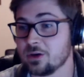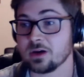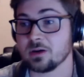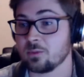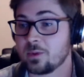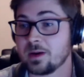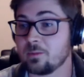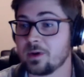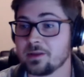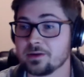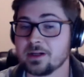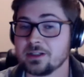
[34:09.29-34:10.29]
or
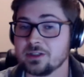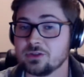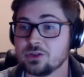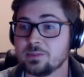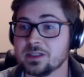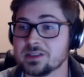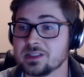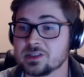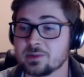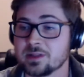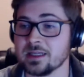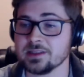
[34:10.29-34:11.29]
whether or not you do business
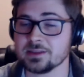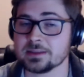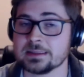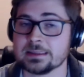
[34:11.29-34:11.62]
with us,